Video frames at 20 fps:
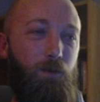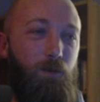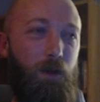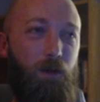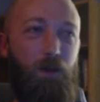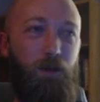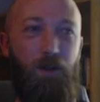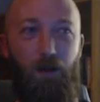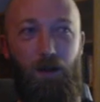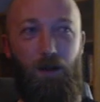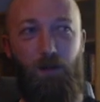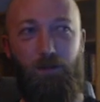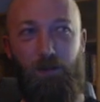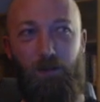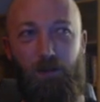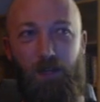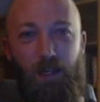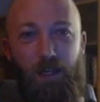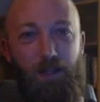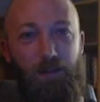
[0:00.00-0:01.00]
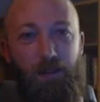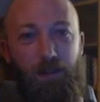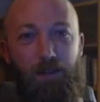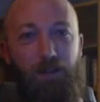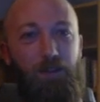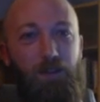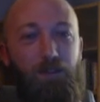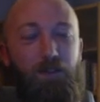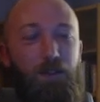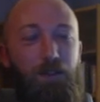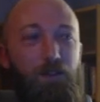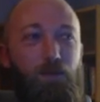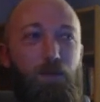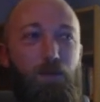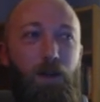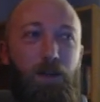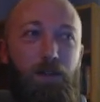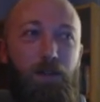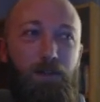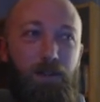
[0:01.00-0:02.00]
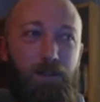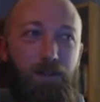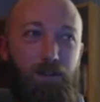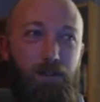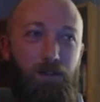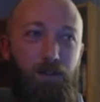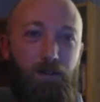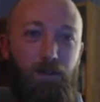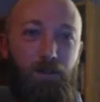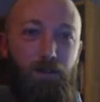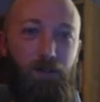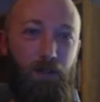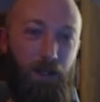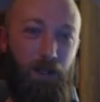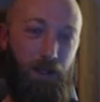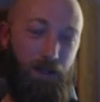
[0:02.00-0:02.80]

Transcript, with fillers: wearing off is that like his he's running like you know his